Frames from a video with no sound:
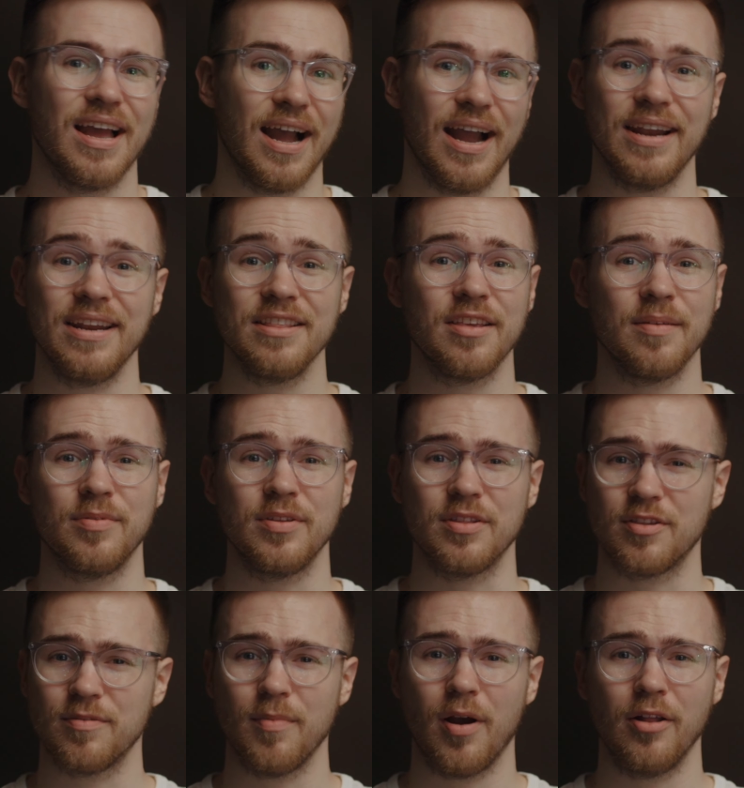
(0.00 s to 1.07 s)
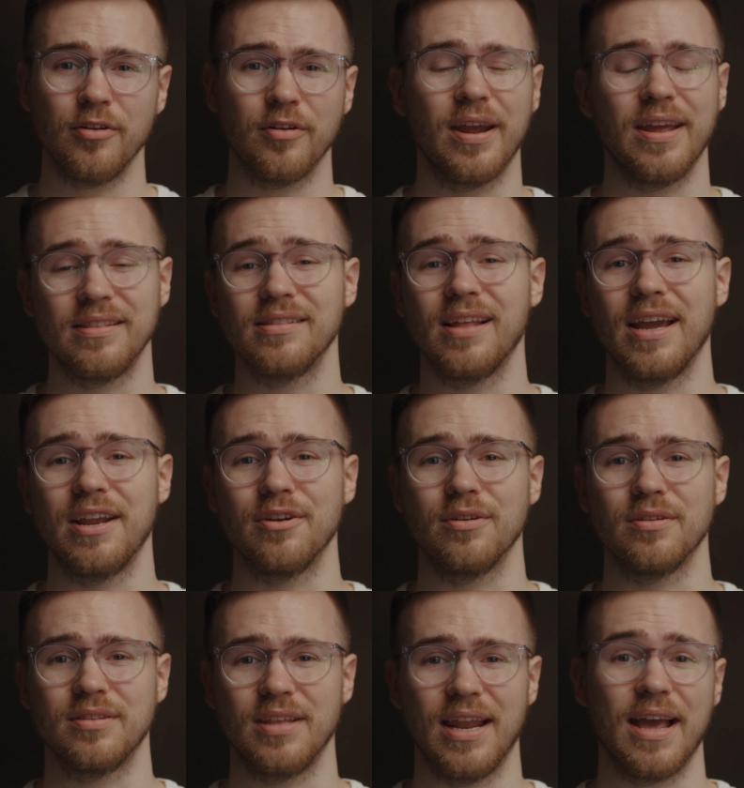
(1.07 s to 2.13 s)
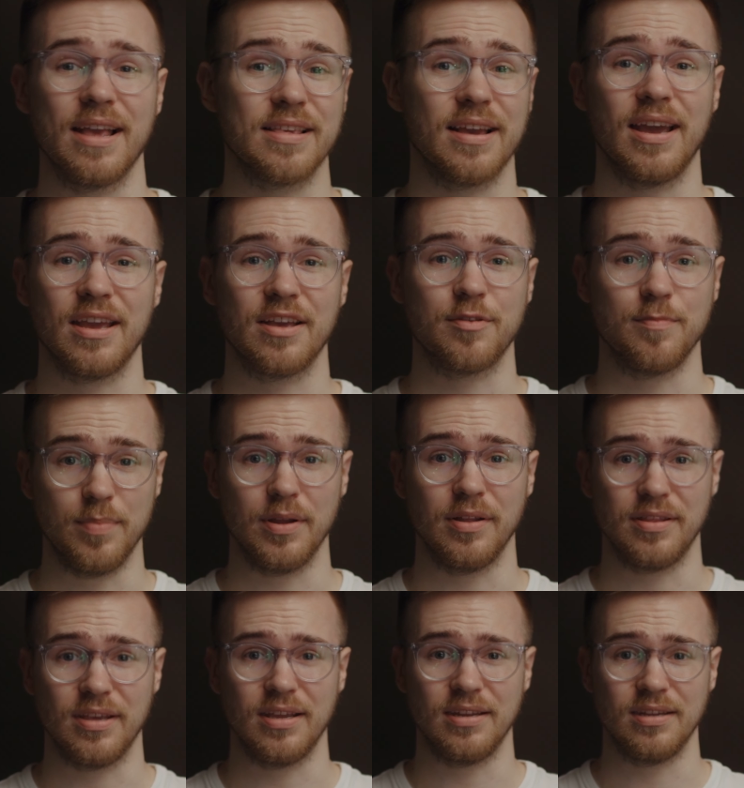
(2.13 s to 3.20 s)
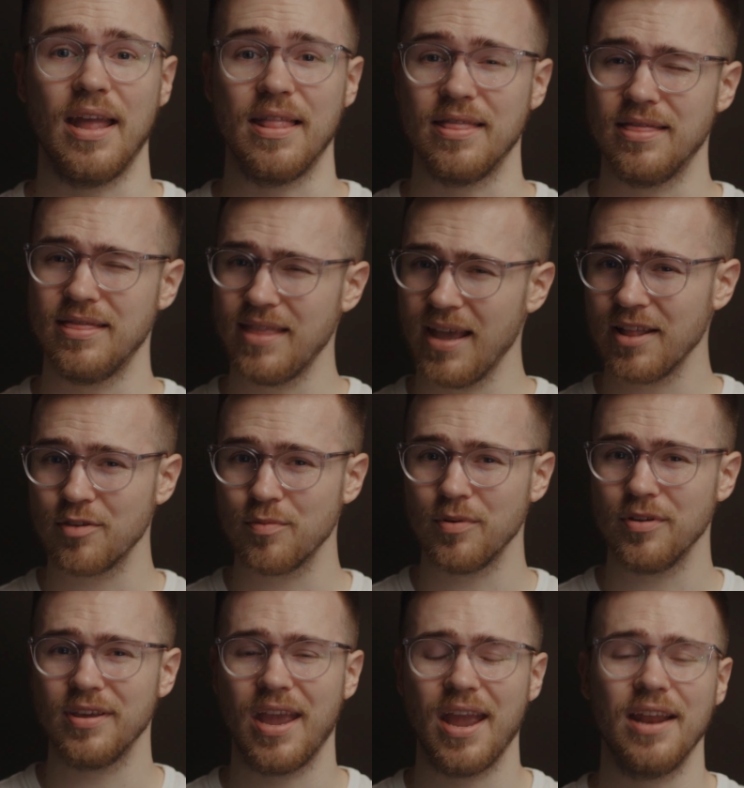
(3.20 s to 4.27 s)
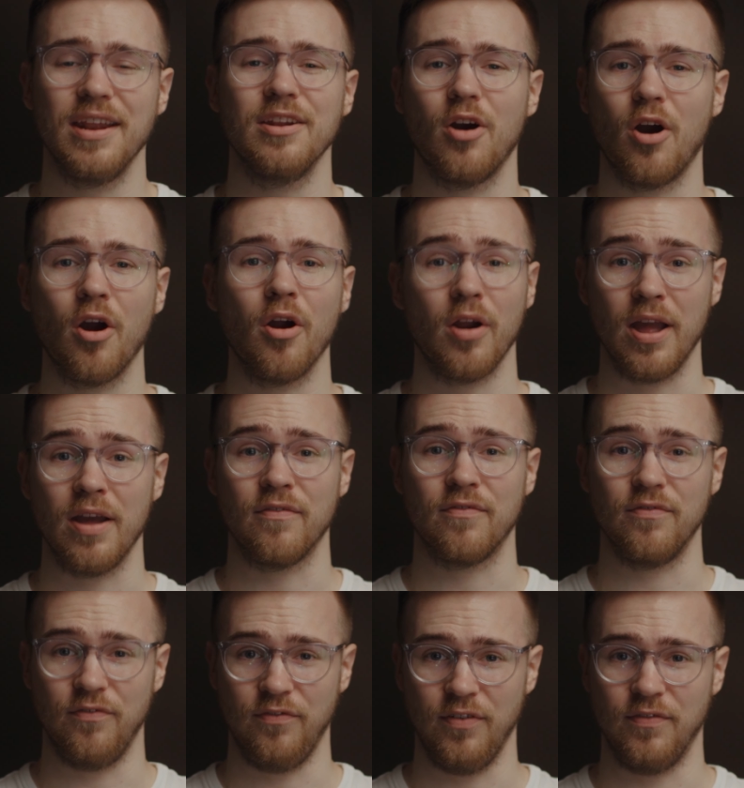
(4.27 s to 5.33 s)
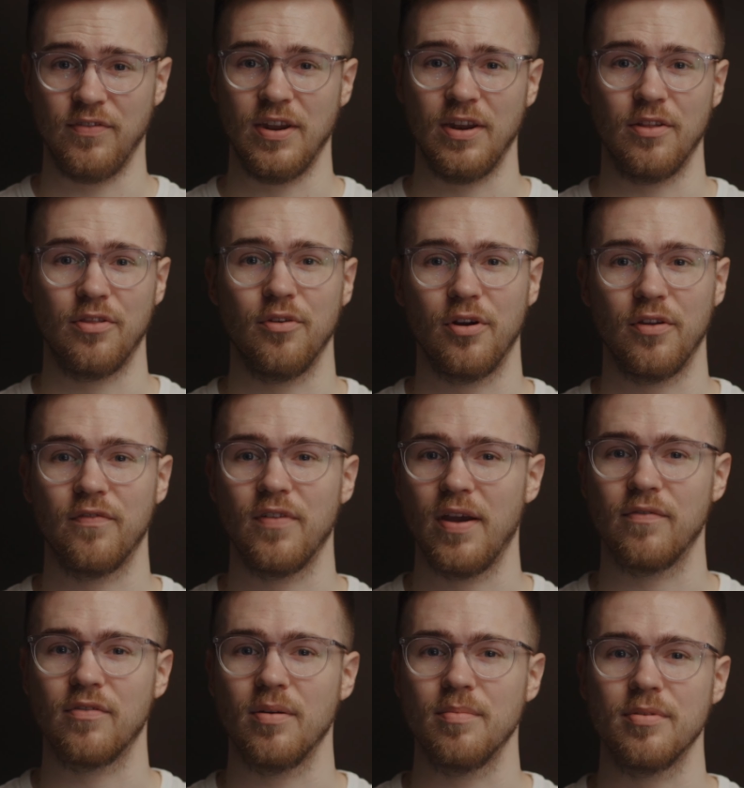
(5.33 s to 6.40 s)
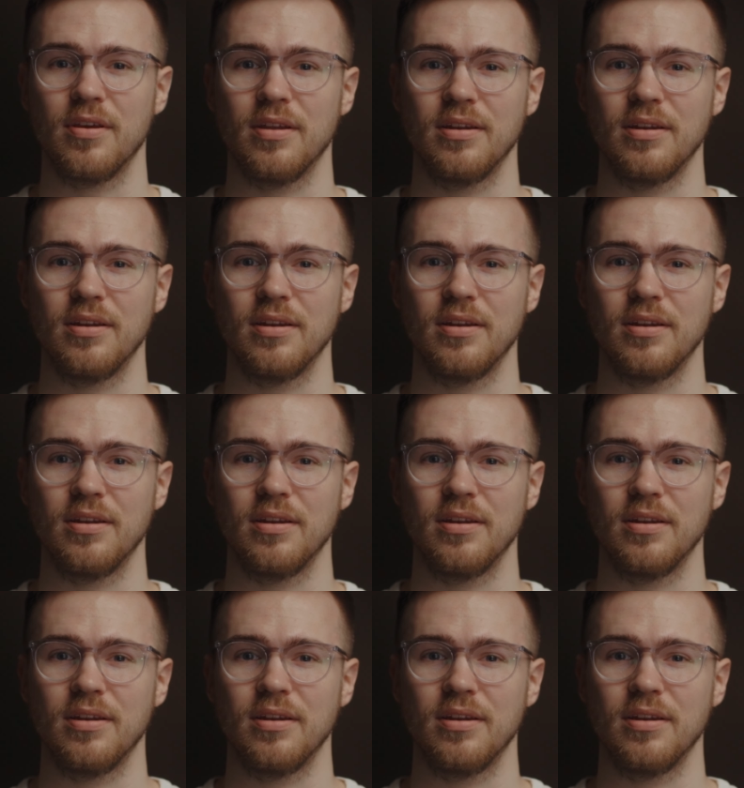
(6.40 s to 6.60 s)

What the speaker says: I need something smaller and lighter that has IS built in, and that's where the Canon RF 15-35 comes